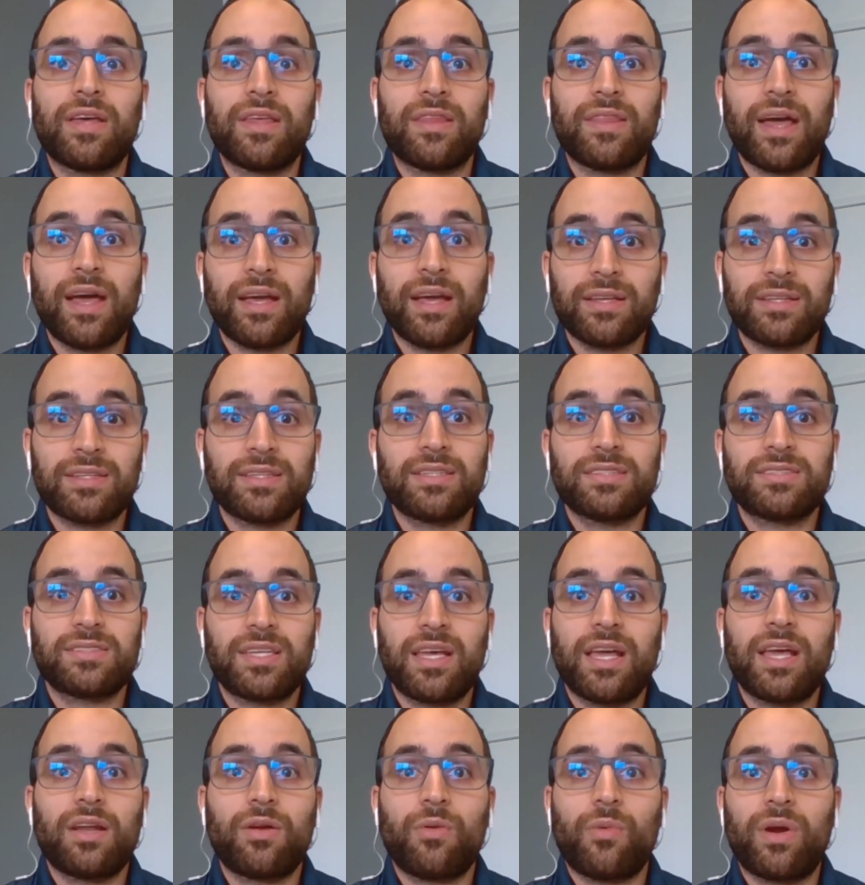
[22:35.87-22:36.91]
and that disc
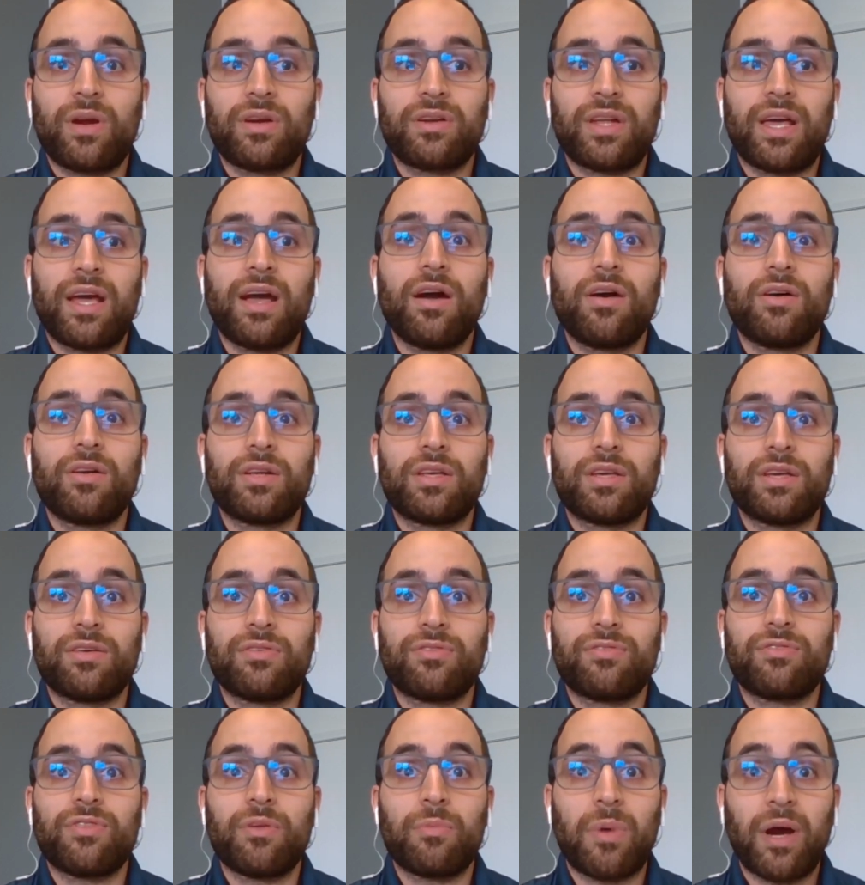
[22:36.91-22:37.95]
can't wear down if
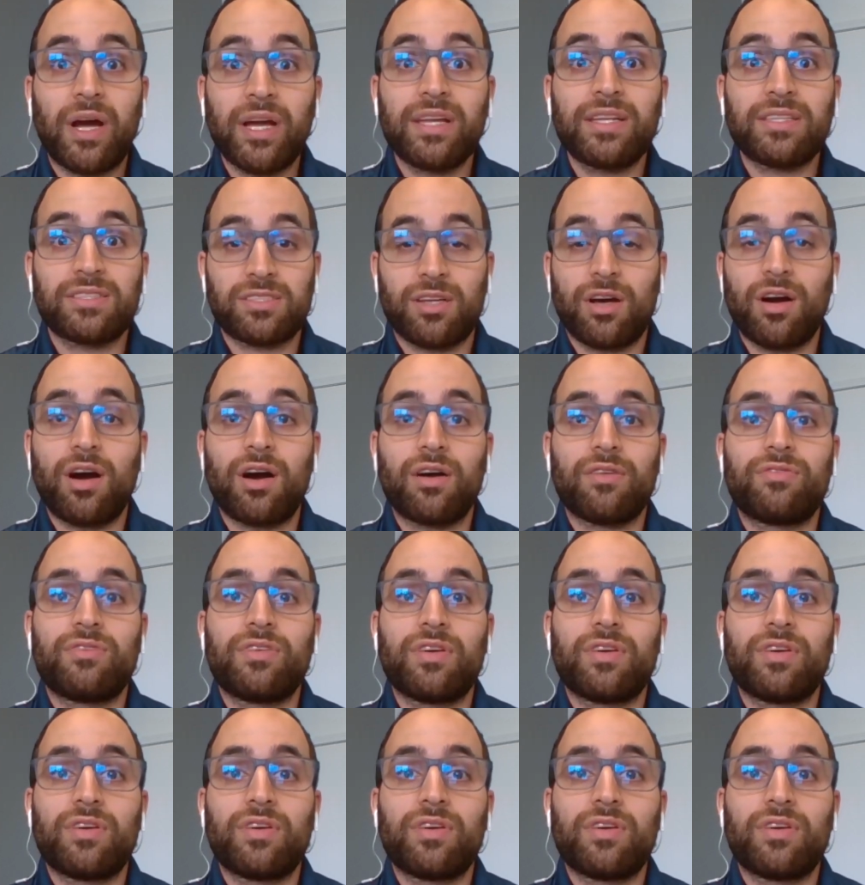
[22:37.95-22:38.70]
the bite is off,